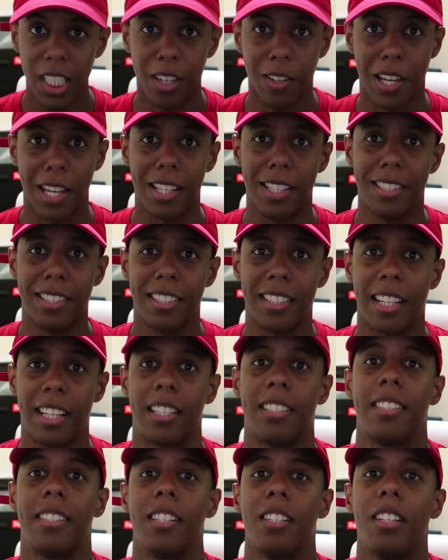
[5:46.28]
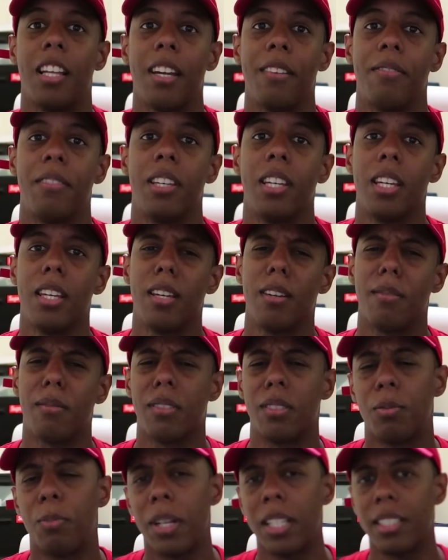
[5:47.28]
Okay, this is like a still life tee.
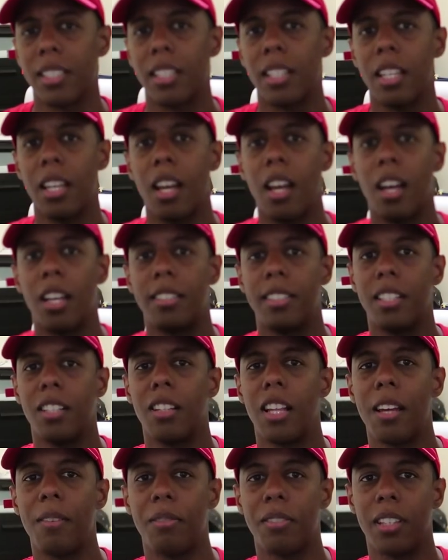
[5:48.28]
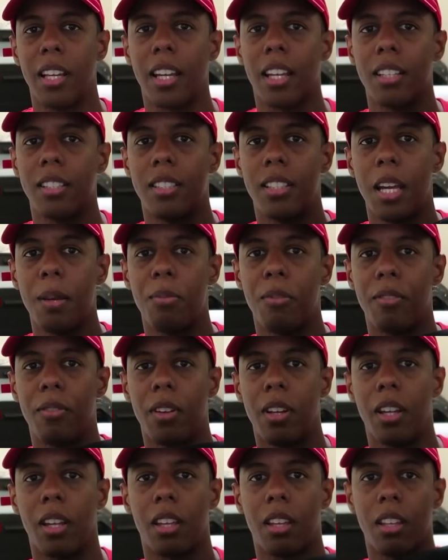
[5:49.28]
It's basically, uh, still life is like a type of
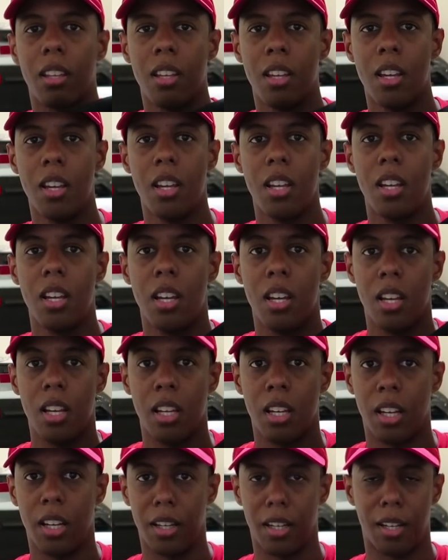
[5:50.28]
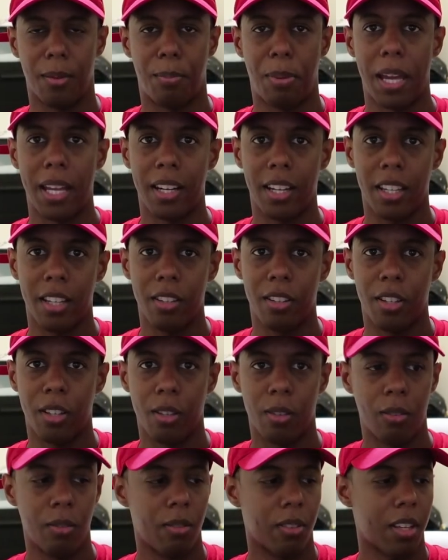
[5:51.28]
like uh, painting you
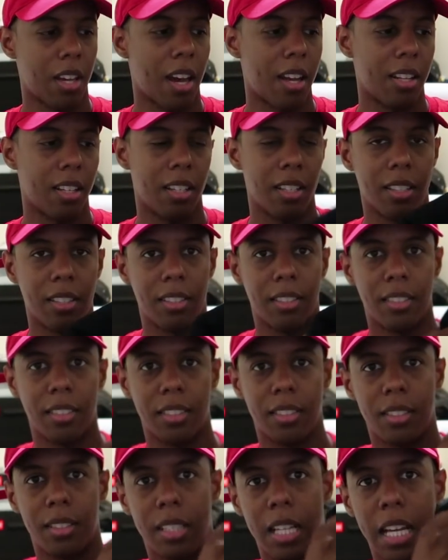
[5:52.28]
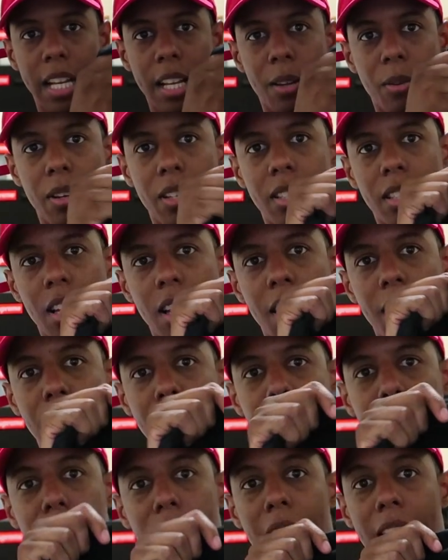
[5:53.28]
do, kind of. Anyways, um,
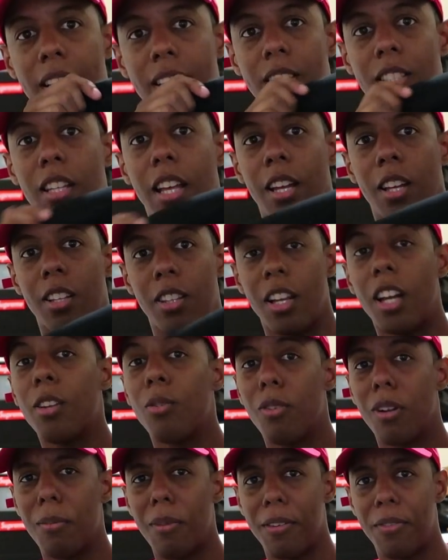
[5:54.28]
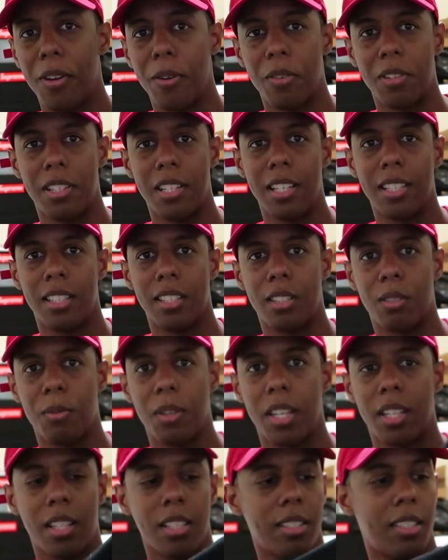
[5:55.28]
yeah, this is like another one of my favorite tees this
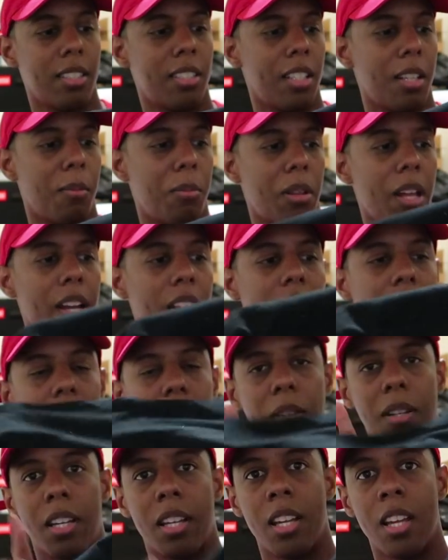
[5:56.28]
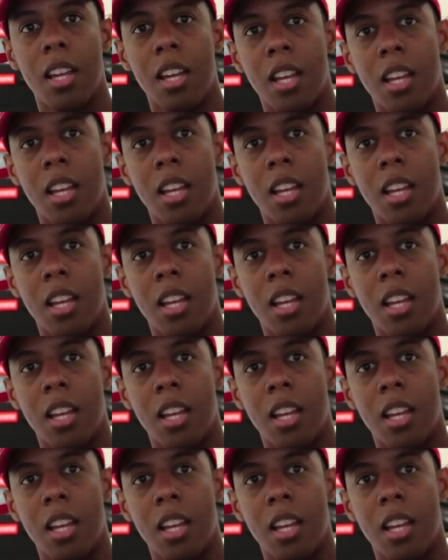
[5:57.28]
week. This isn't a black colorway